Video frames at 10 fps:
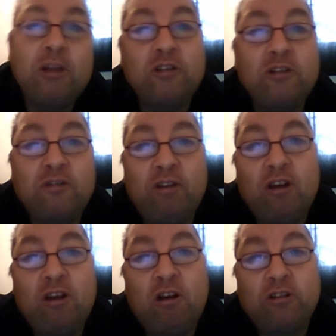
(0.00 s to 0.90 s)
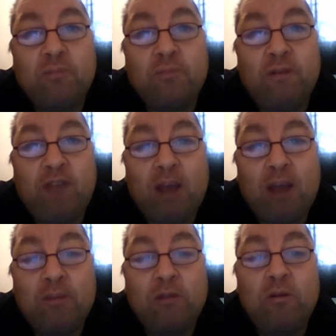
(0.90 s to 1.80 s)
Plus, it was very hard on my
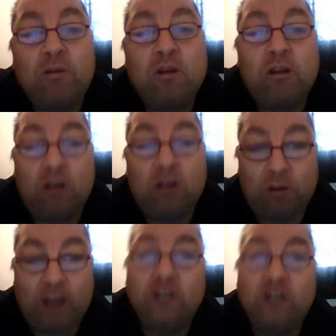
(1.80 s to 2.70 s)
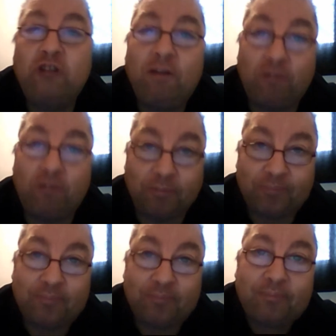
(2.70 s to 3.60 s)
family, who had to travel
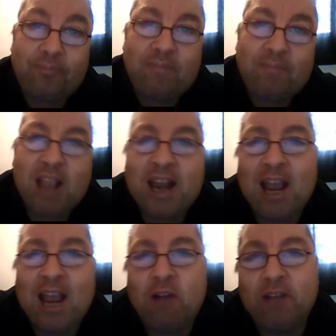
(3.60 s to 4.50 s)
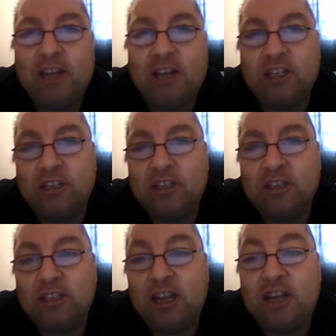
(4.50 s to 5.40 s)
an hour each
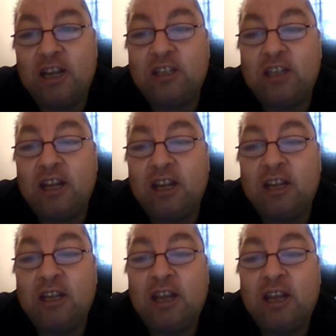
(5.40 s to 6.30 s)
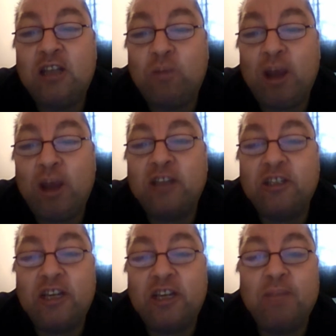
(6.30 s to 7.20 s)
day, each way
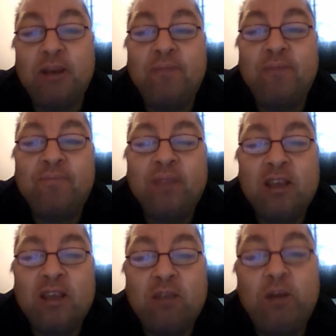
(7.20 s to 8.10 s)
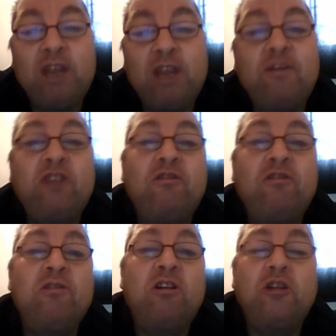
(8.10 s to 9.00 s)
to see me. We live in
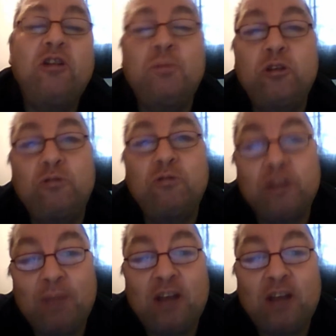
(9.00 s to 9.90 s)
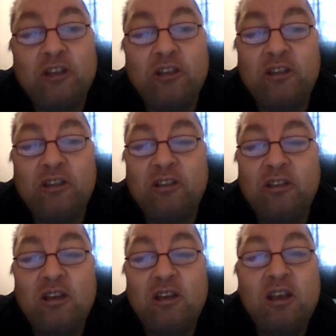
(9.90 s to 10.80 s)
Crewe, and the hospital was in Manchester.
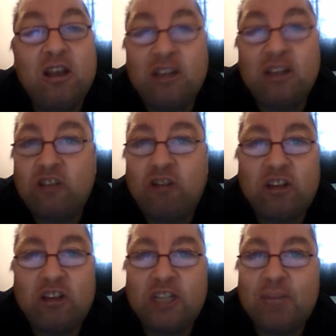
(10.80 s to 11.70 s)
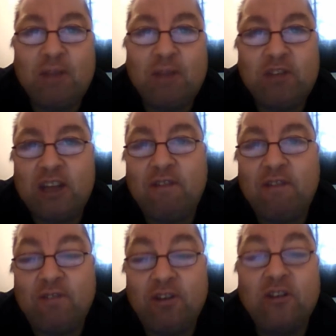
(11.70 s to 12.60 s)
They tried to see me every day
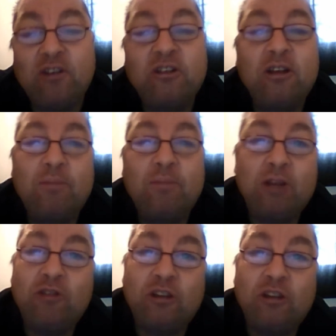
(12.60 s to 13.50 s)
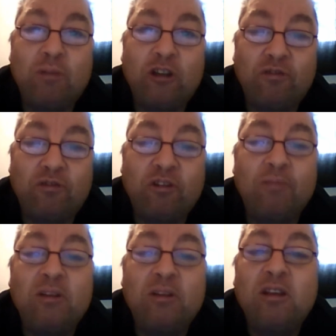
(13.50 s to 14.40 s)
at first, but it was too much for
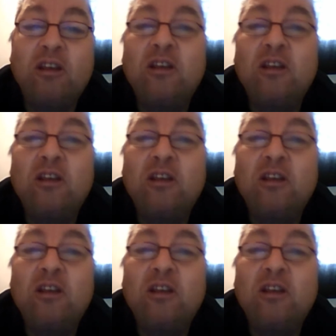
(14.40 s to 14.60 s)
them.